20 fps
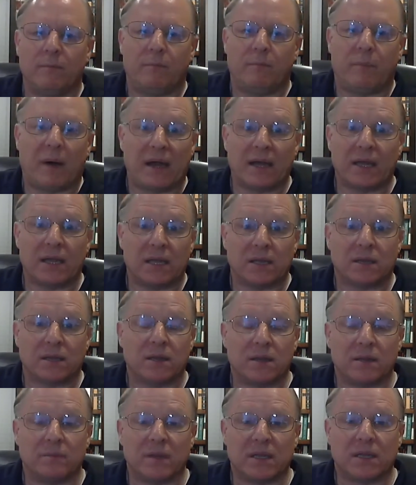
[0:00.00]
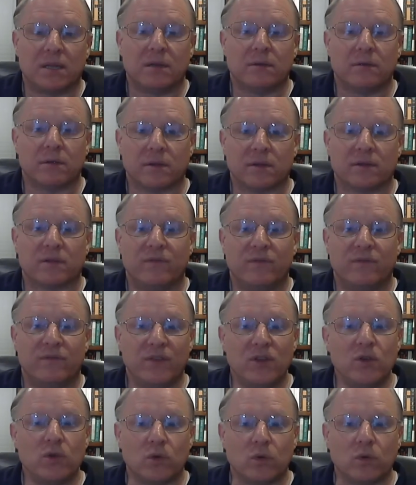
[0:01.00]
buying into the materialist
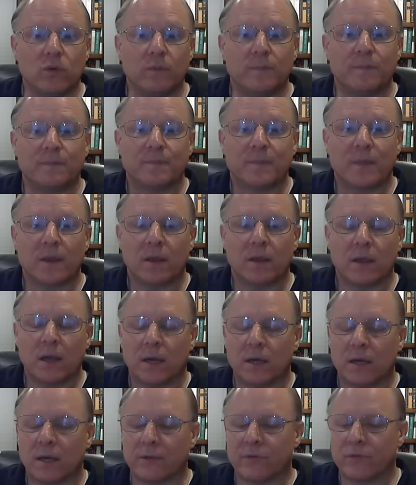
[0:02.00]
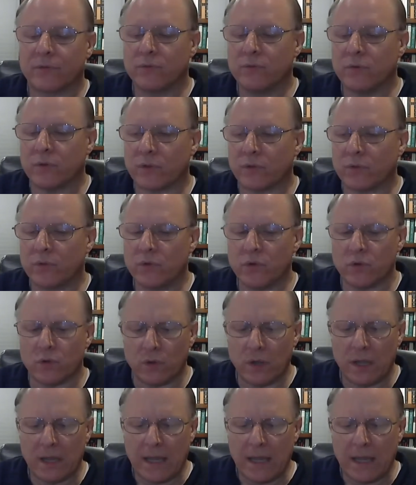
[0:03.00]
view through and through.